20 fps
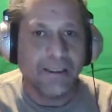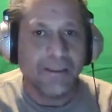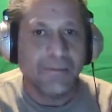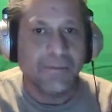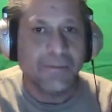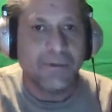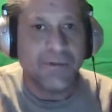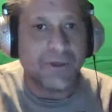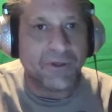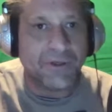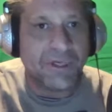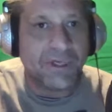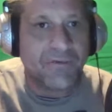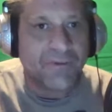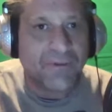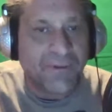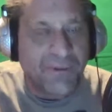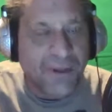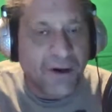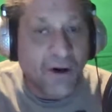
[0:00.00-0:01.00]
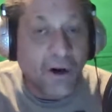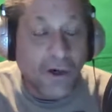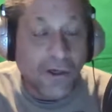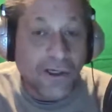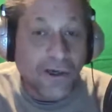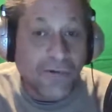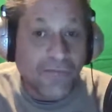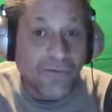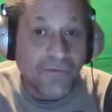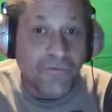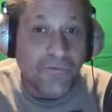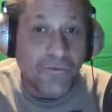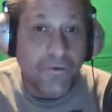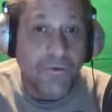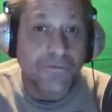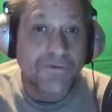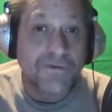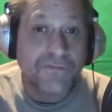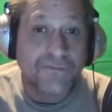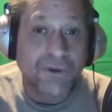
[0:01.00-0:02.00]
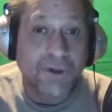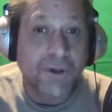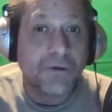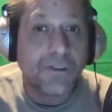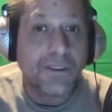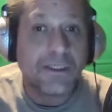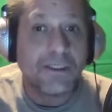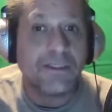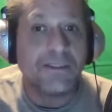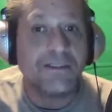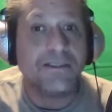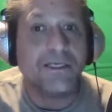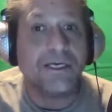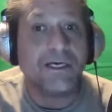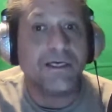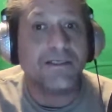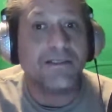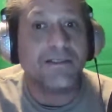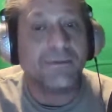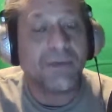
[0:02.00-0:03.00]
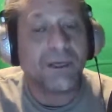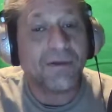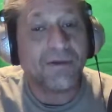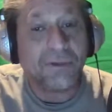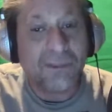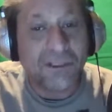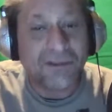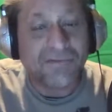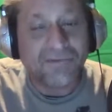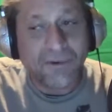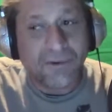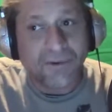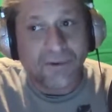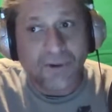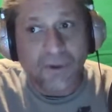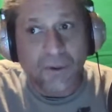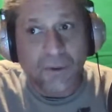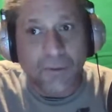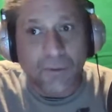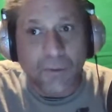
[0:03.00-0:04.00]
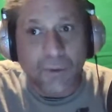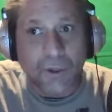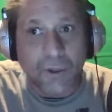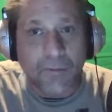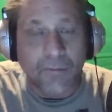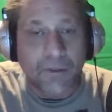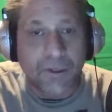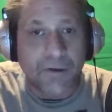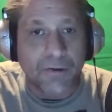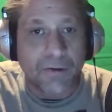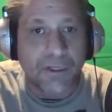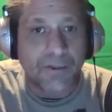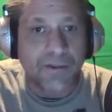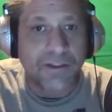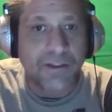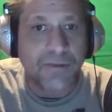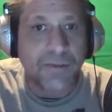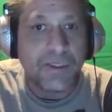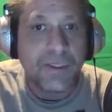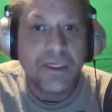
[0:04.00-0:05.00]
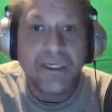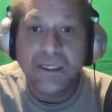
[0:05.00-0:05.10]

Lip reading: But they're different. There are different forms of loneliness, guys. Sometimes we just feel alone. We want to be around somebody.